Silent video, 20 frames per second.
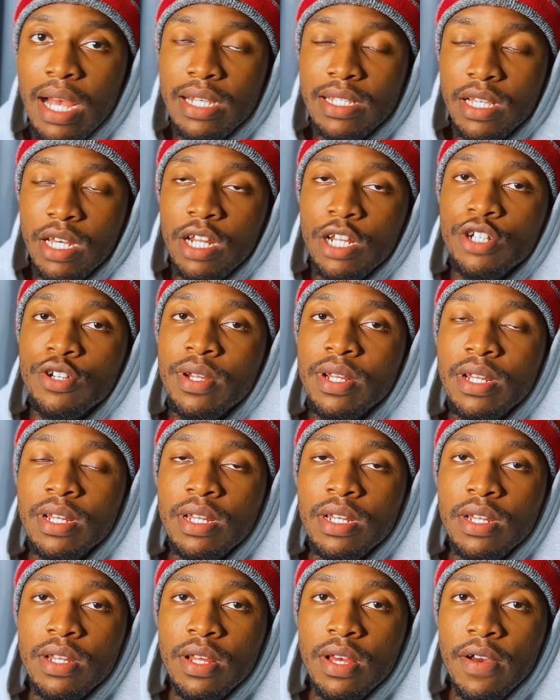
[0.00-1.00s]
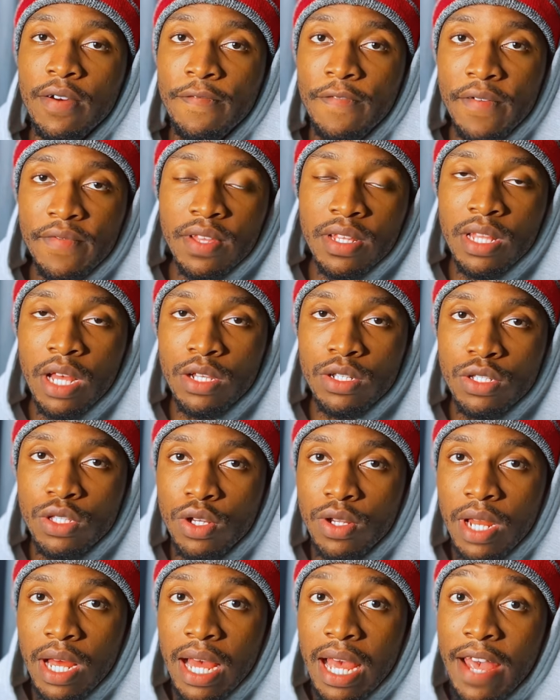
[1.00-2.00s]
started trading a $50,000
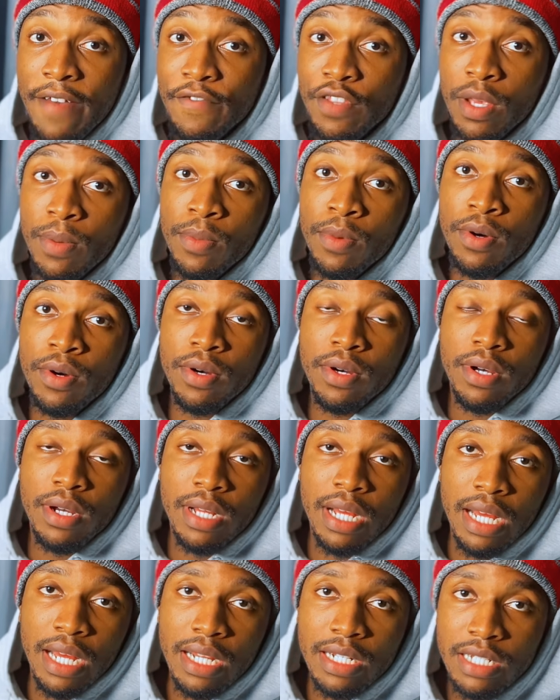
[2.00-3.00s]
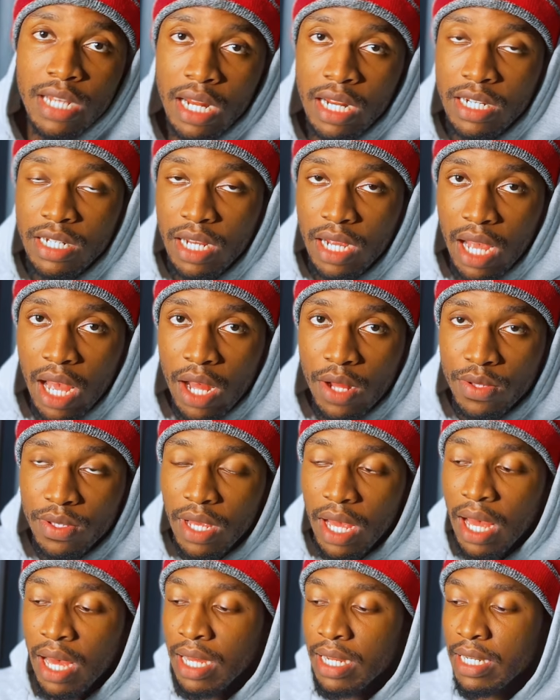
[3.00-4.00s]
FTMO challenge account
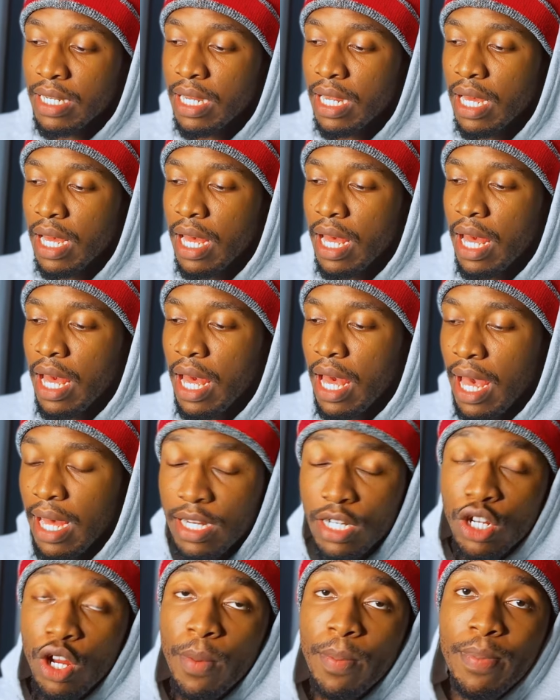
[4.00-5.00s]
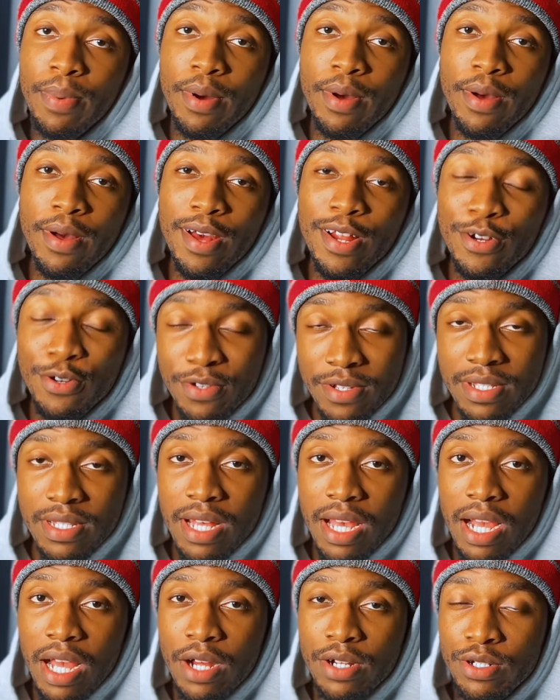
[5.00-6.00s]
and ended up losing the
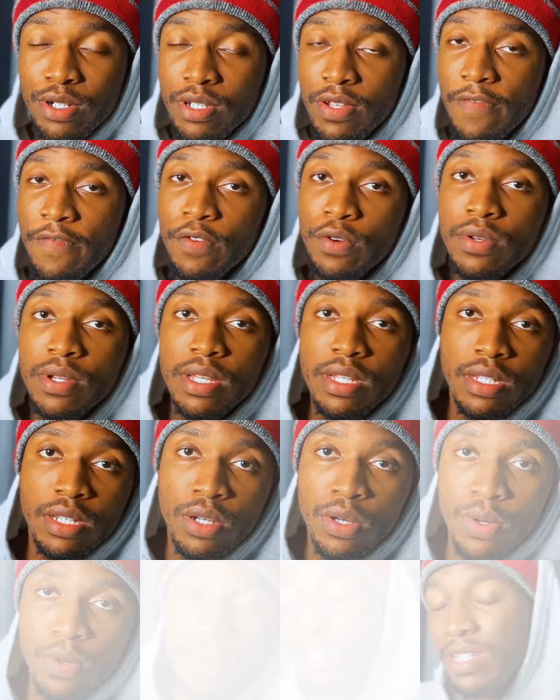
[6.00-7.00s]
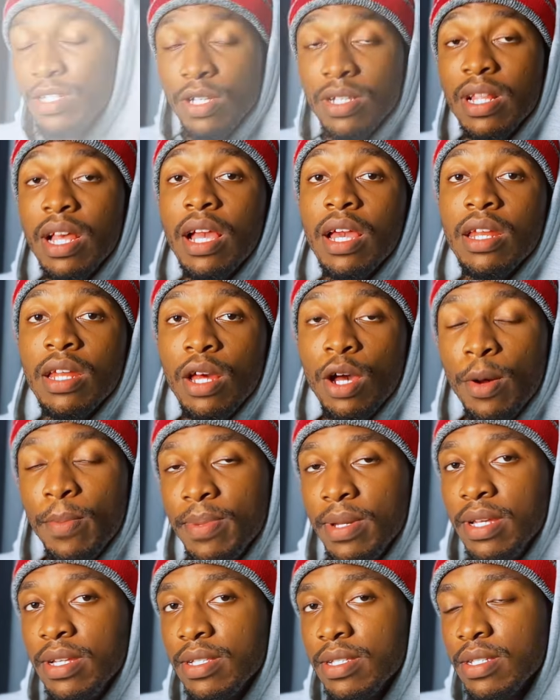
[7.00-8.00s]
account just a few days ago. This is just like an
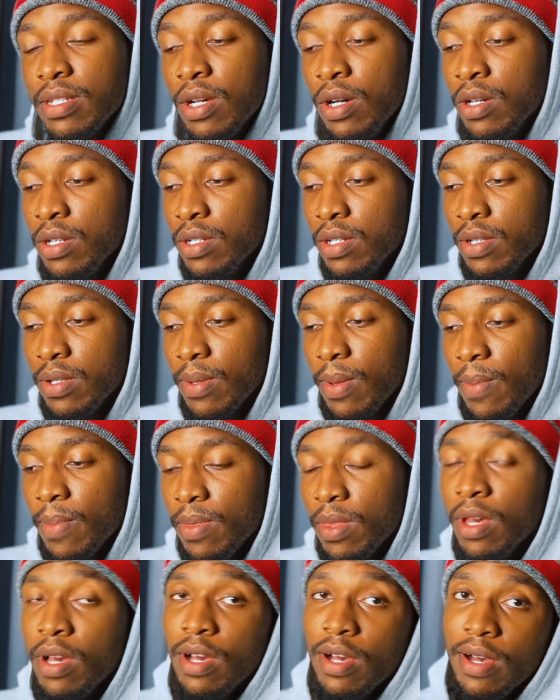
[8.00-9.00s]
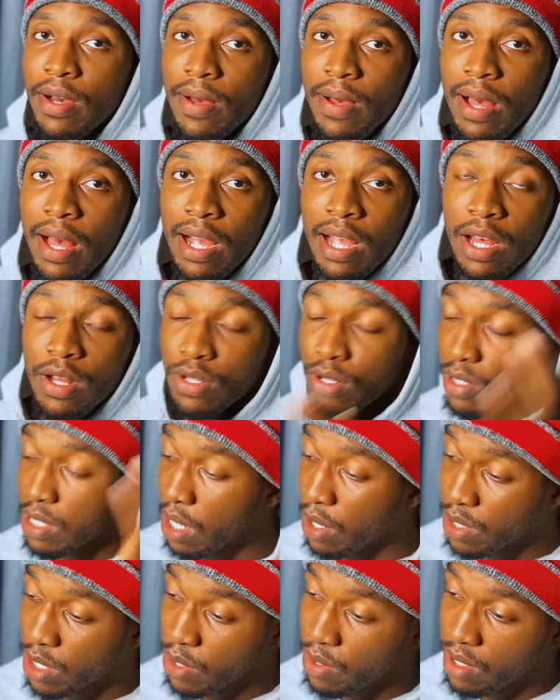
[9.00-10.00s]
update on the account because I
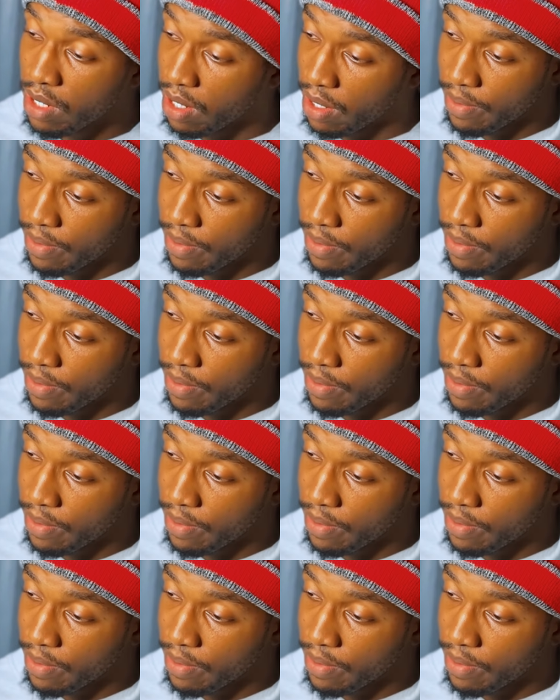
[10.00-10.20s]
was doing